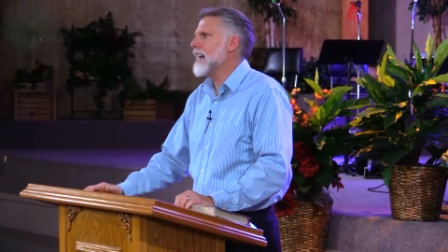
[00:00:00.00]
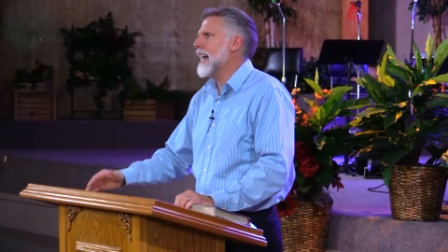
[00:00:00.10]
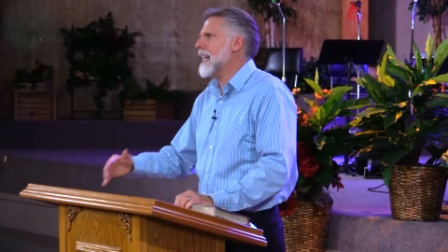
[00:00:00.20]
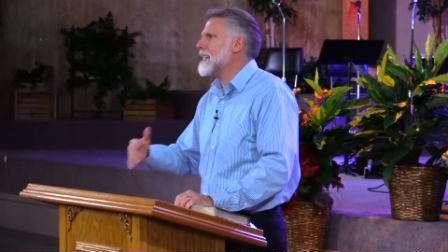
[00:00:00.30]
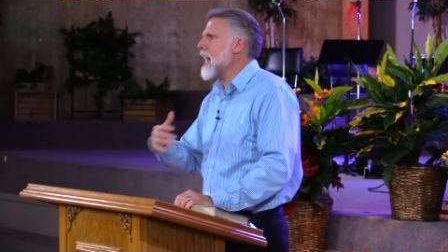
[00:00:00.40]

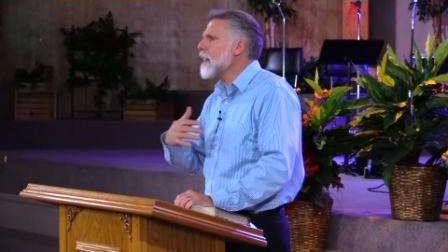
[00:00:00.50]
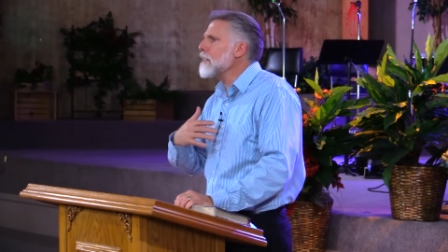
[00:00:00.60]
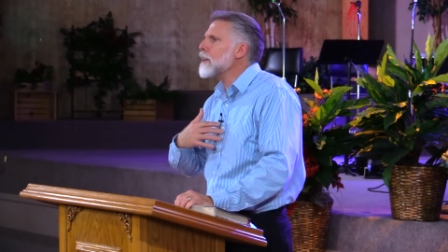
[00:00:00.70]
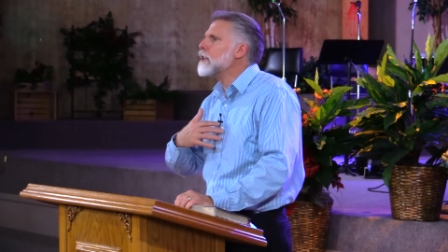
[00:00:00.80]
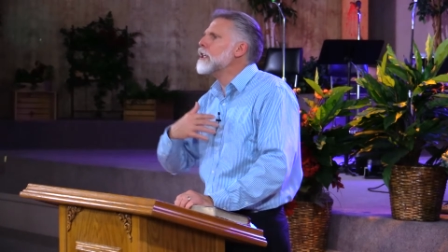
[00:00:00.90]
And it's out of
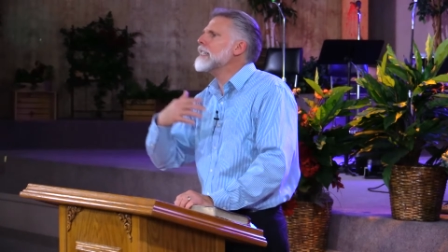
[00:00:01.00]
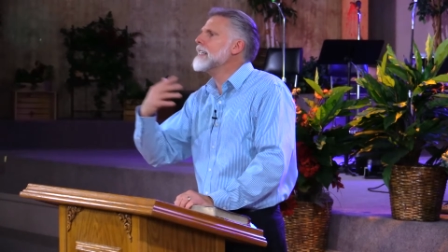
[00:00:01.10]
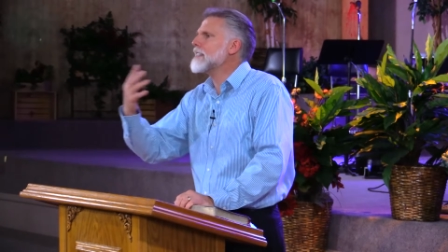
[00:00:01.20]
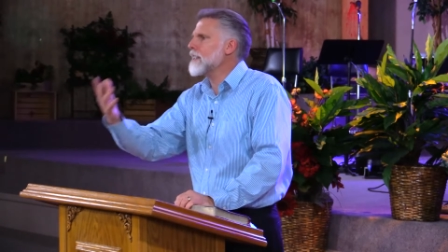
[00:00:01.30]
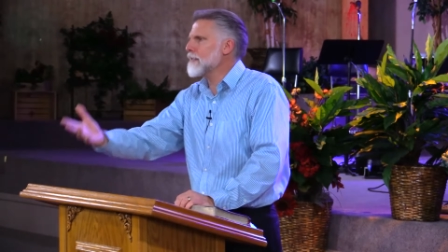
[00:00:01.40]
the
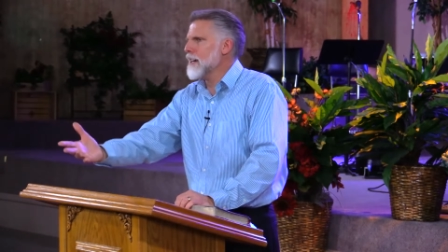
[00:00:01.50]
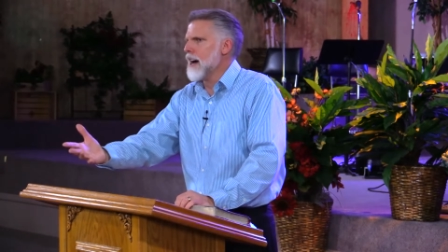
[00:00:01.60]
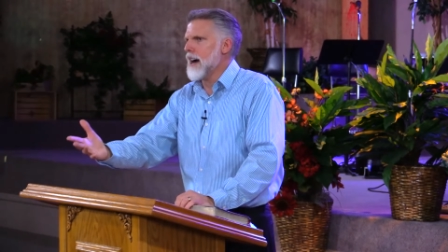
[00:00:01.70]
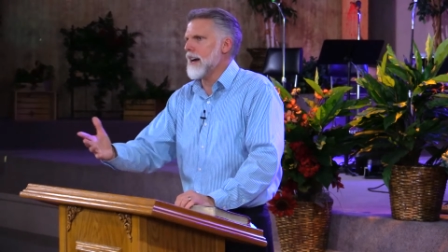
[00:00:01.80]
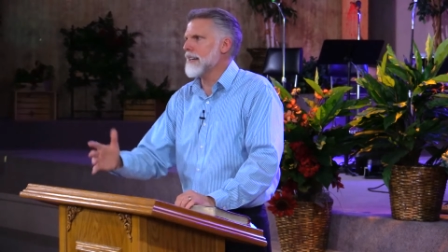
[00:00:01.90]
goodness of
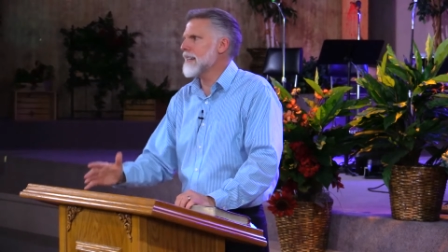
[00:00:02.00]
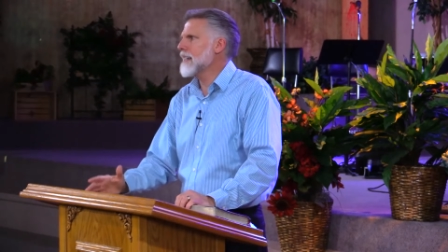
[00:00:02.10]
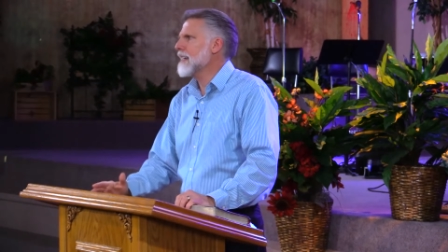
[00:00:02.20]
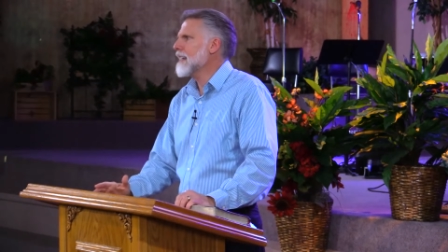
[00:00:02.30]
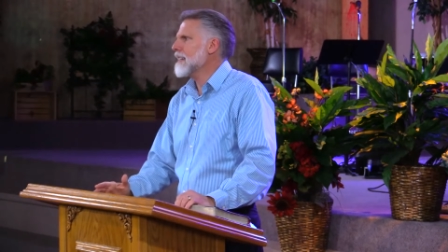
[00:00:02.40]
God
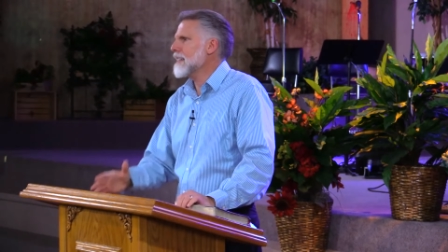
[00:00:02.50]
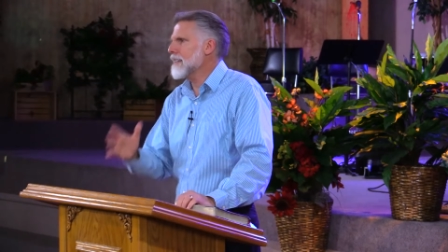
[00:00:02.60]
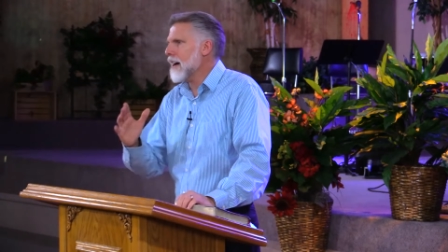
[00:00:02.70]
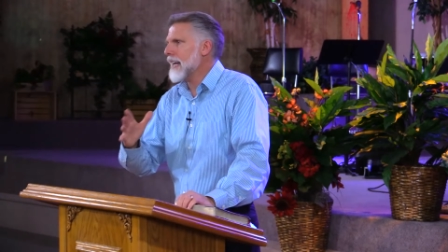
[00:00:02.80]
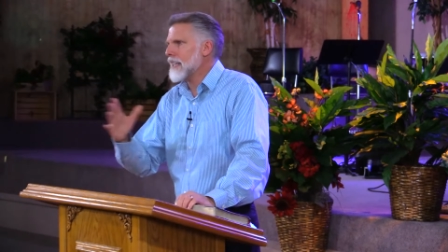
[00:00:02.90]
that
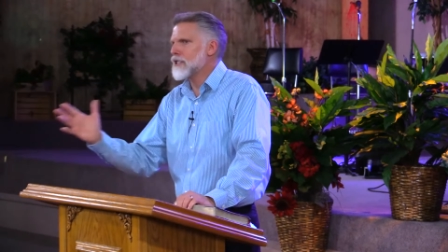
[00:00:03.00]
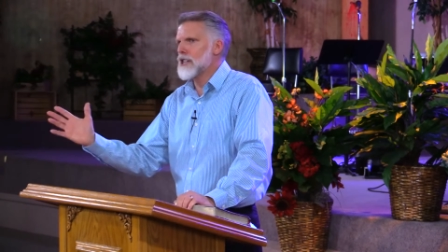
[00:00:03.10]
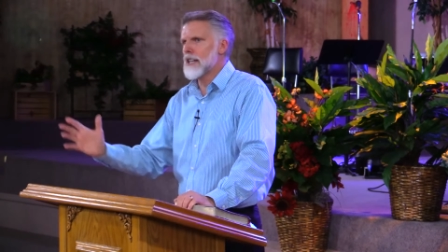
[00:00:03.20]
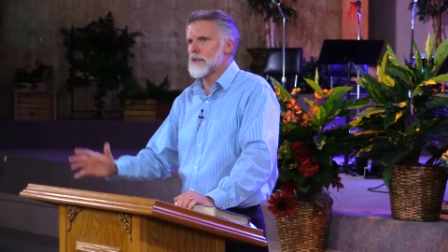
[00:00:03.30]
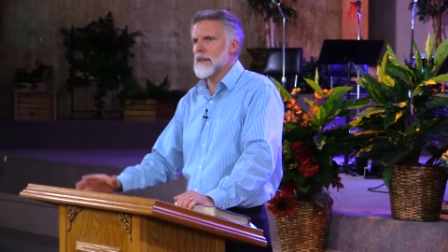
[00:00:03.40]
God has
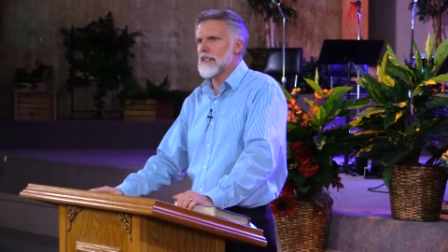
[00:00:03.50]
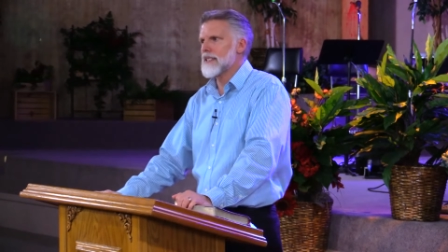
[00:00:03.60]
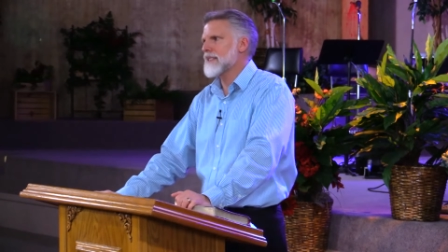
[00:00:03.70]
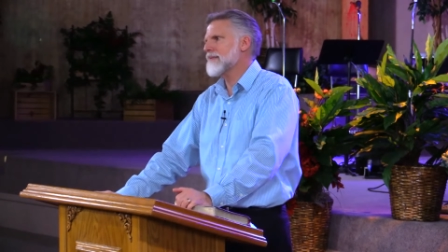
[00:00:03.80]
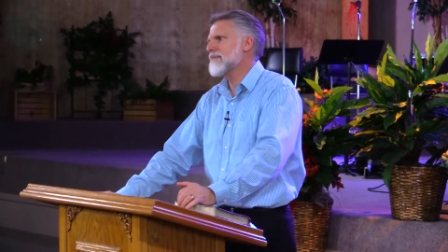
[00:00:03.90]

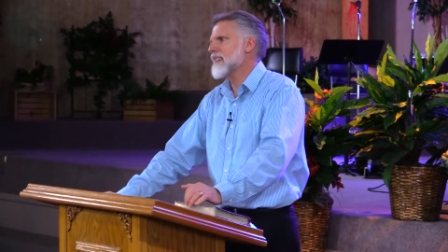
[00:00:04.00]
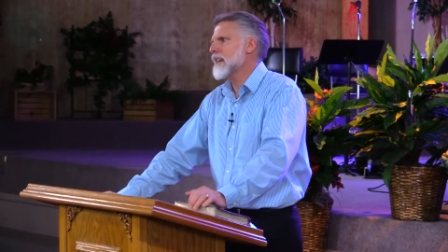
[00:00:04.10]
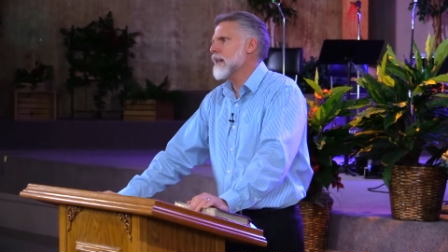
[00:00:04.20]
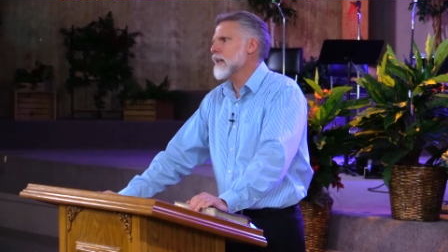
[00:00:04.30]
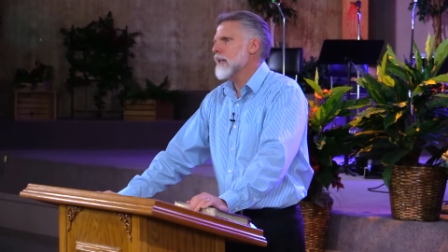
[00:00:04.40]
judgments.
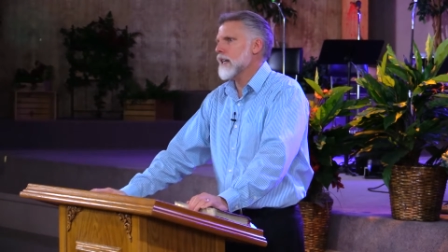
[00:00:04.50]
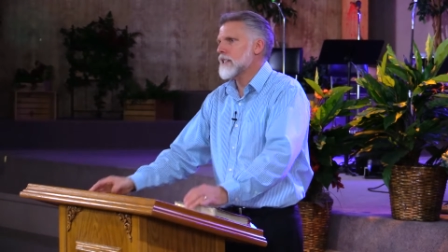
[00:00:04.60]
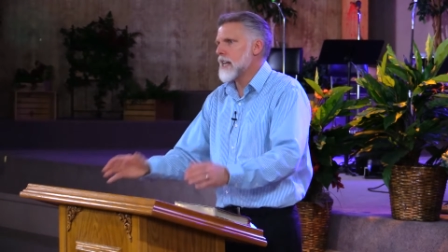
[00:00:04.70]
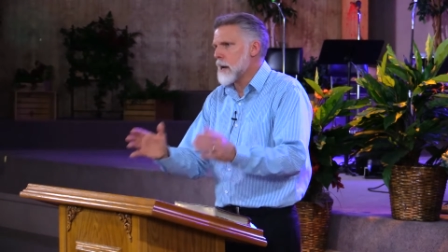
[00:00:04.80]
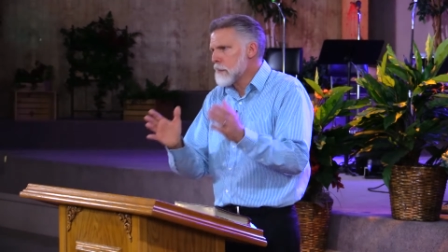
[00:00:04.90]
Now,
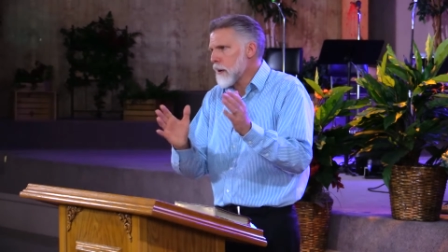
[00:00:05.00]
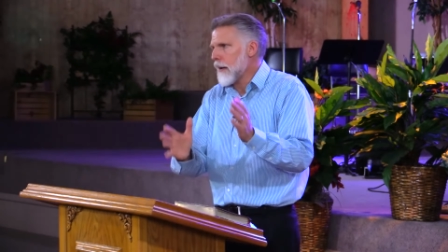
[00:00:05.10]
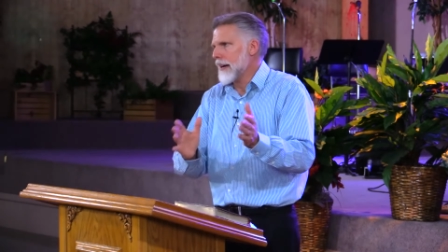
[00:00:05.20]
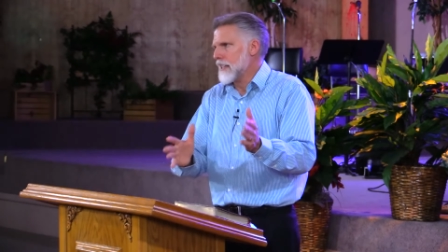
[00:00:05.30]
temporary